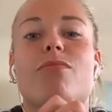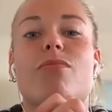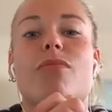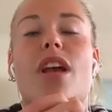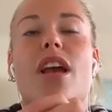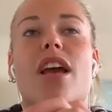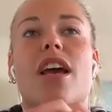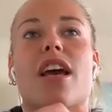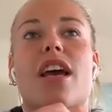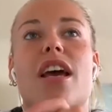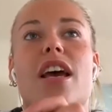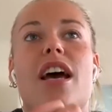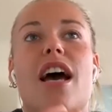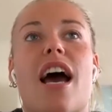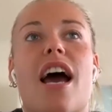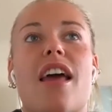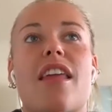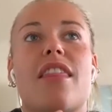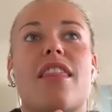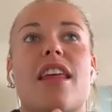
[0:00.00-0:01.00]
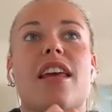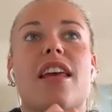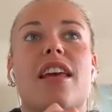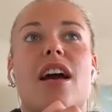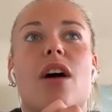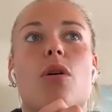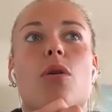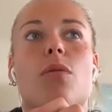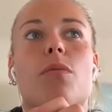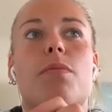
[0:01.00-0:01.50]
I think
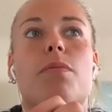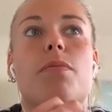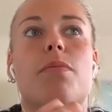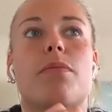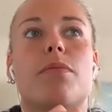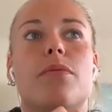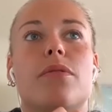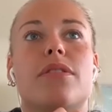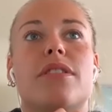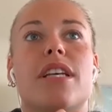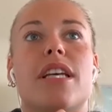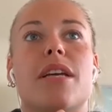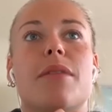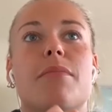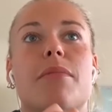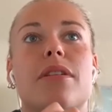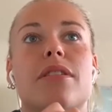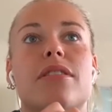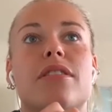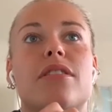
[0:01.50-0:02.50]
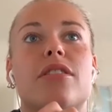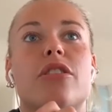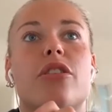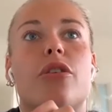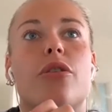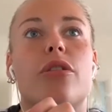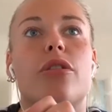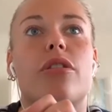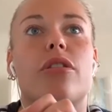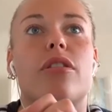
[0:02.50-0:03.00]
our team is
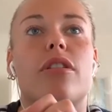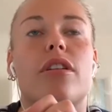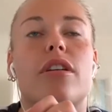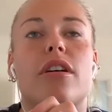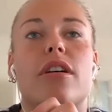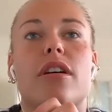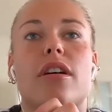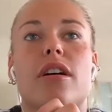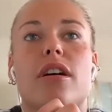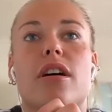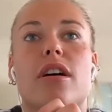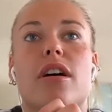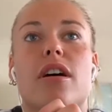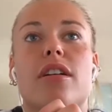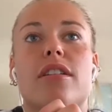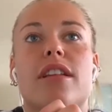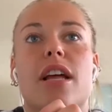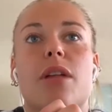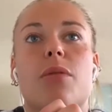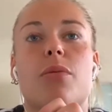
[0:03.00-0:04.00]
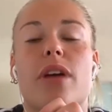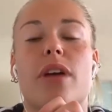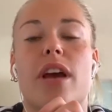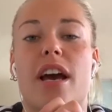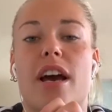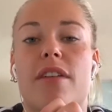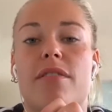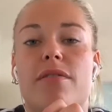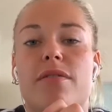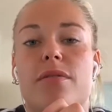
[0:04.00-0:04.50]
good, that
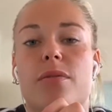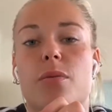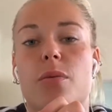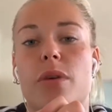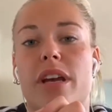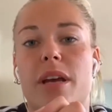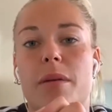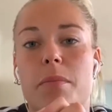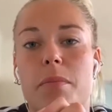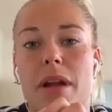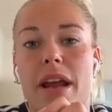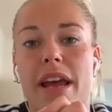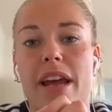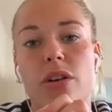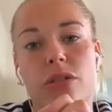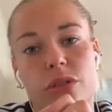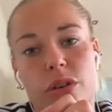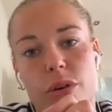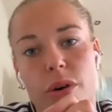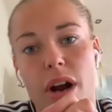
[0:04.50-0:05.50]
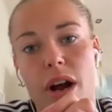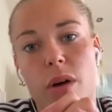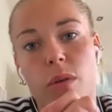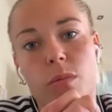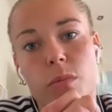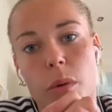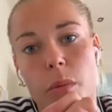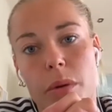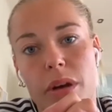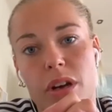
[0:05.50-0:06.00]
we can play on the
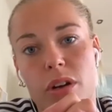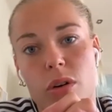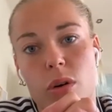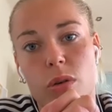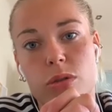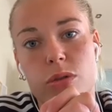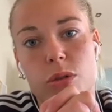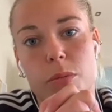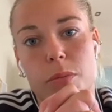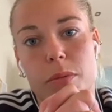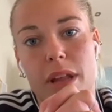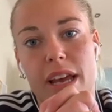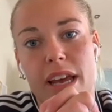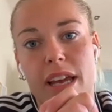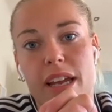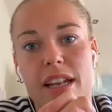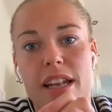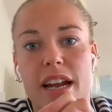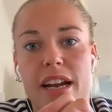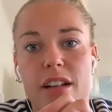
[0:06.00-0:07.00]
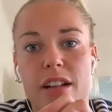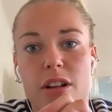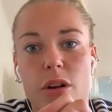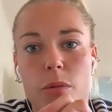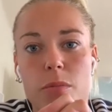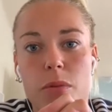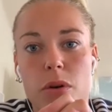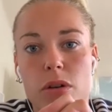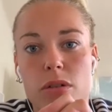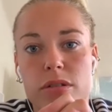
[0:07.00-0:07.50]
ground, but we can also play like
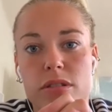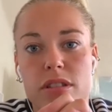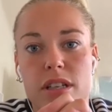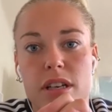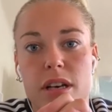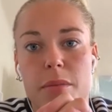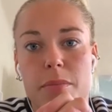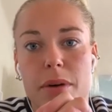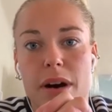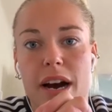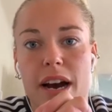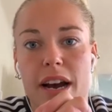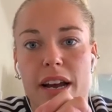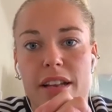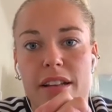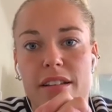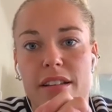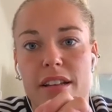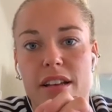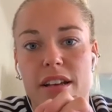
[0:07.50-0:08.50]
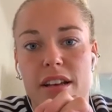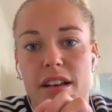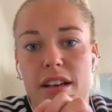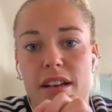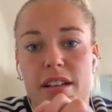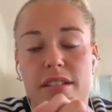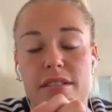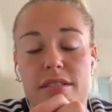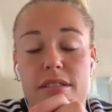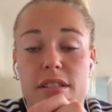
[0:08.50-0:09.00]
long balls behind
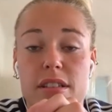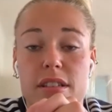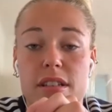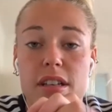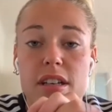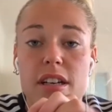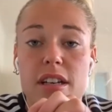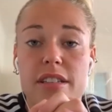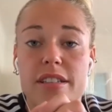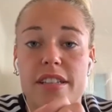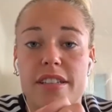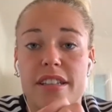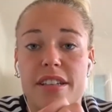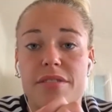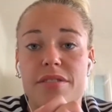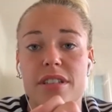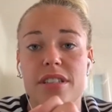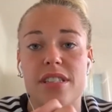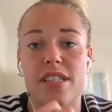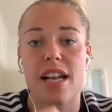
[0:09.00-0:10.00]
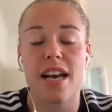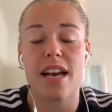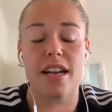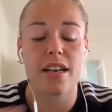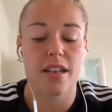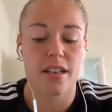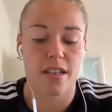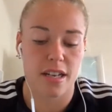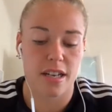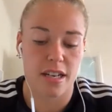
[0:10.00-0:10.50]
the defense
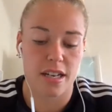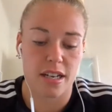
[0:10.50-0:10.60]
line.